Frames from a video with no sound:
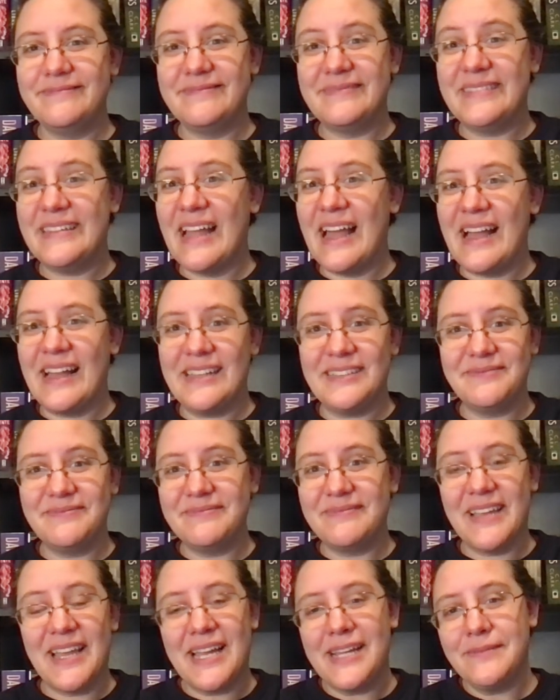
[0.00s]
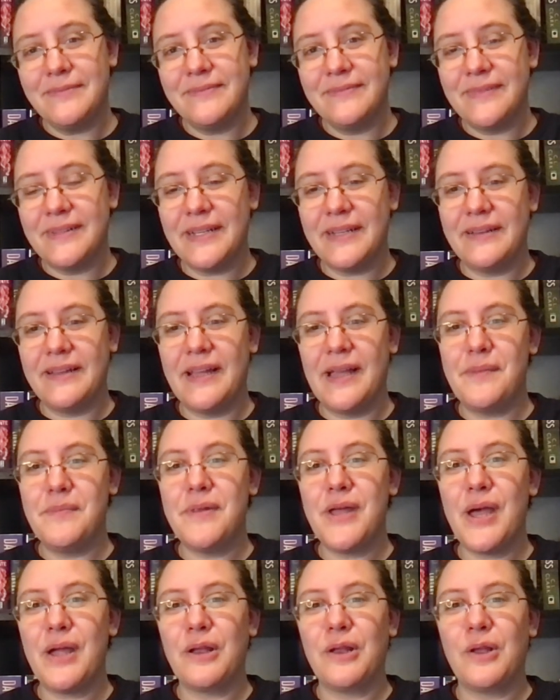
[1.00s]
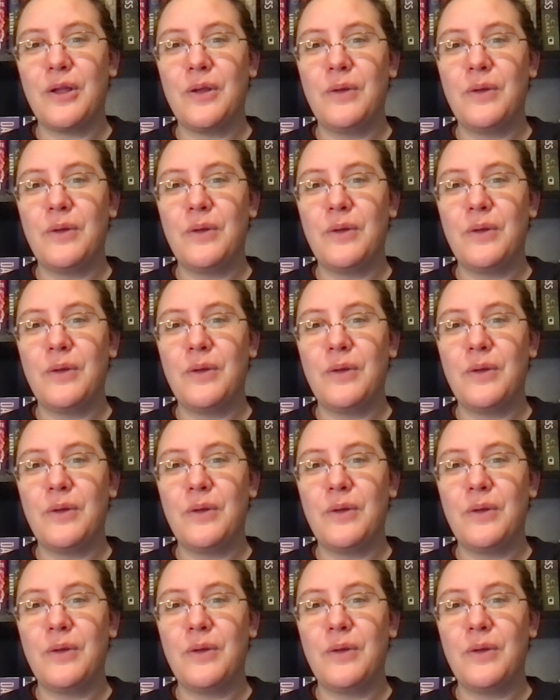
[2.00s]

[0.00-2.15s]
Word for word: Not, I, I'm not